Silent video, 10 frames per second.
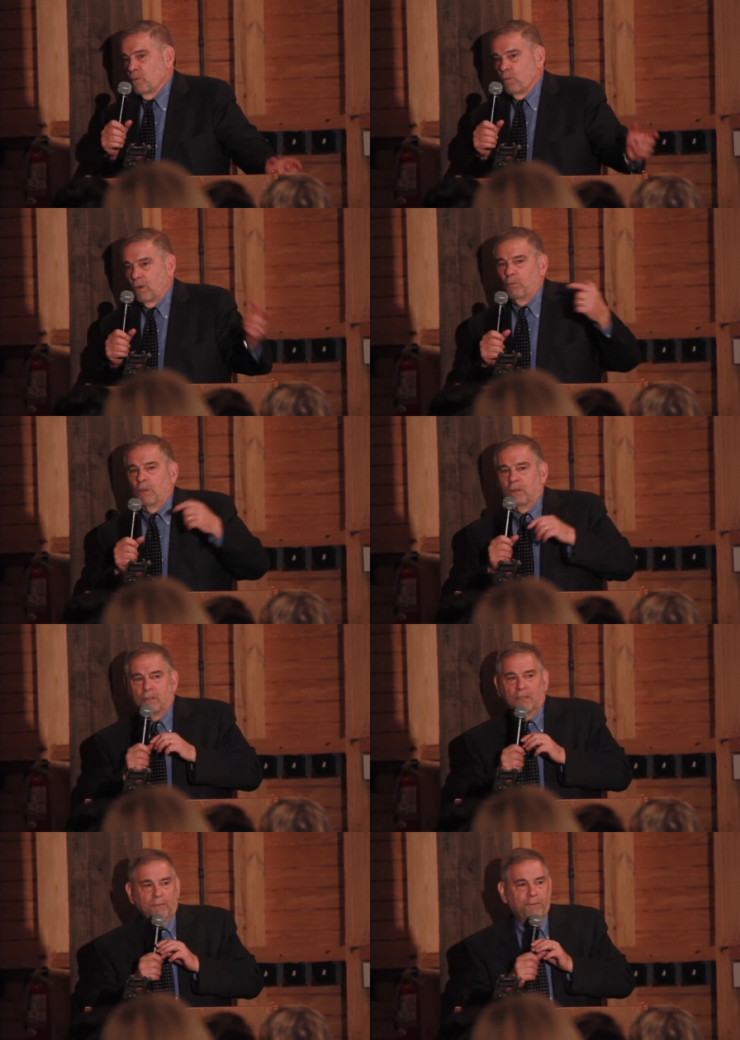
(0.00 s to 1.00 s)
What do we
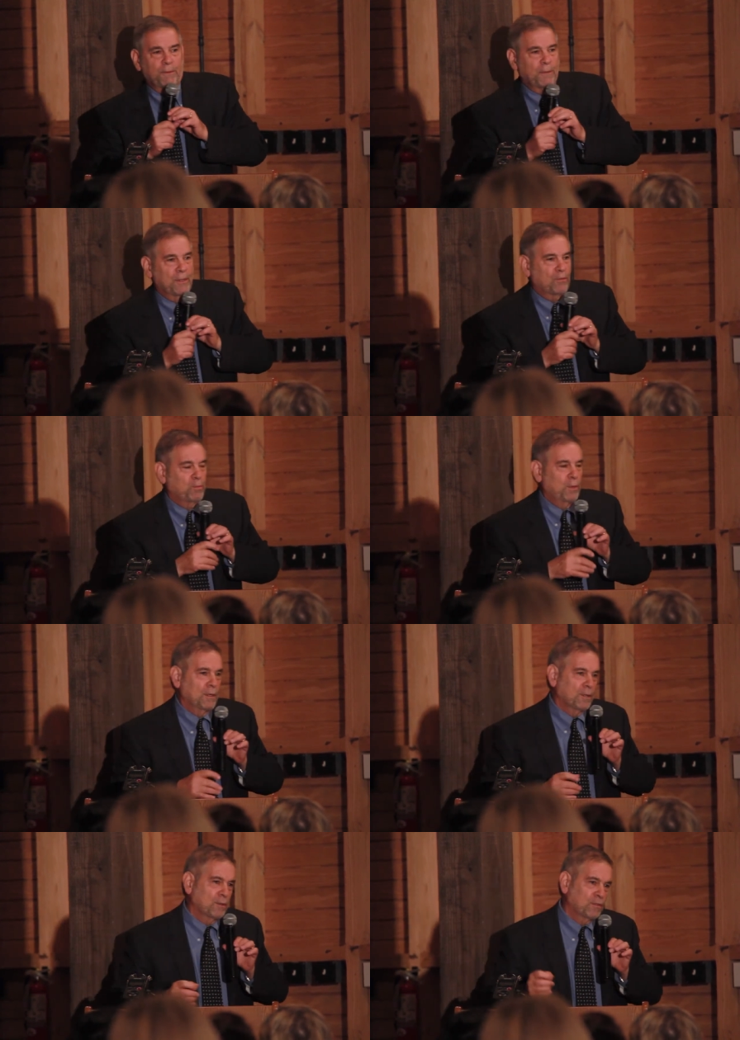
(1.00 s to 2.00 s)
learn from this? We
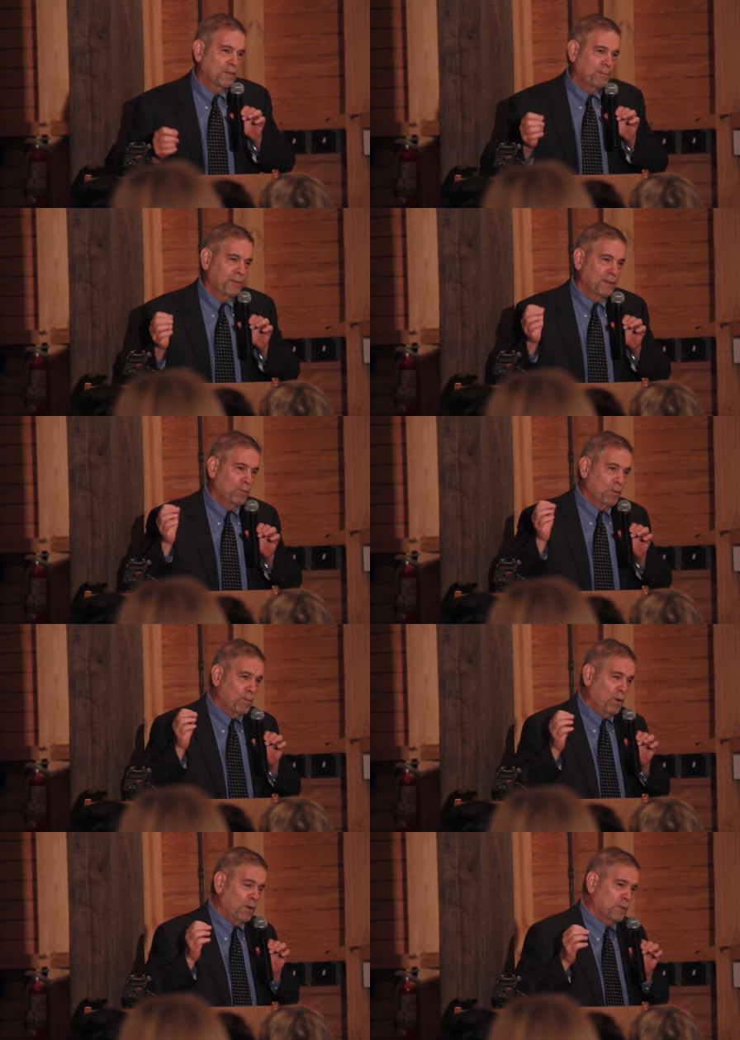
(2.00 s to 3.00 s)
learn something
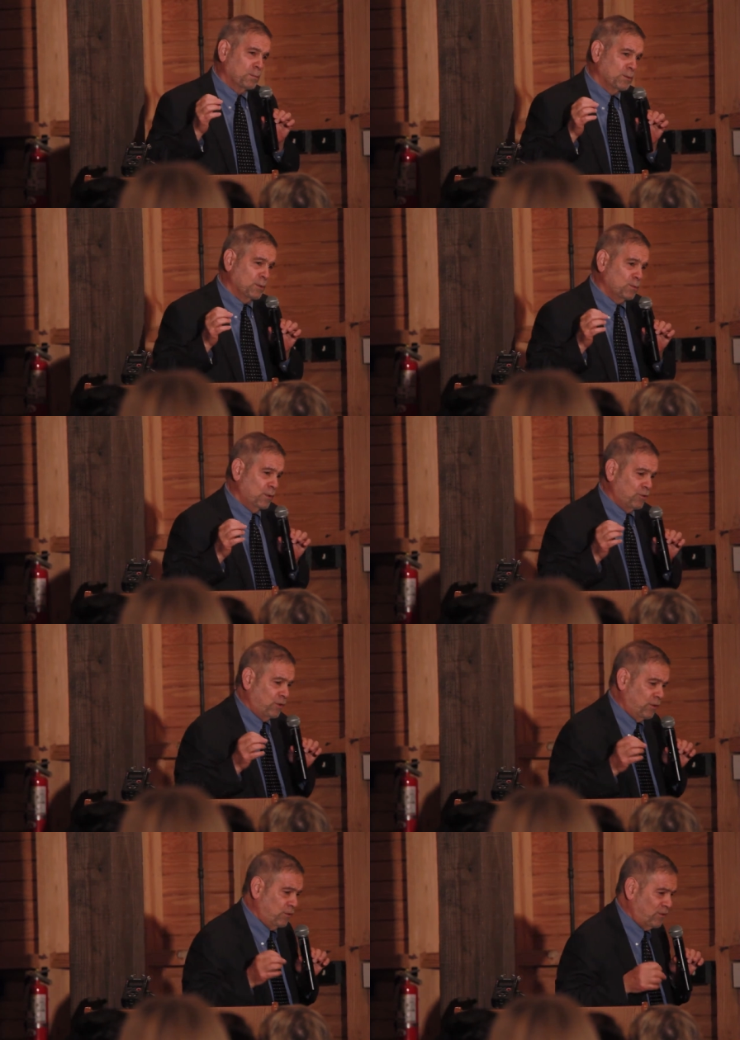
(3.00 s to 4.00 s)
remarkable,
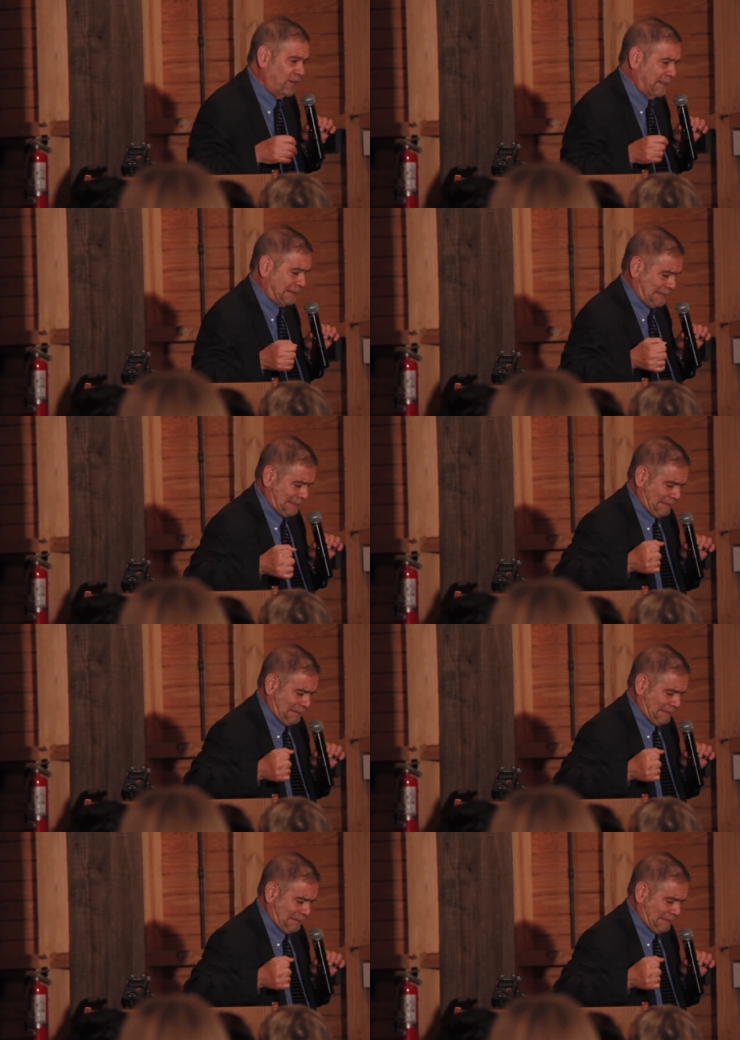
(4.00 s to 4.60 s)
which is that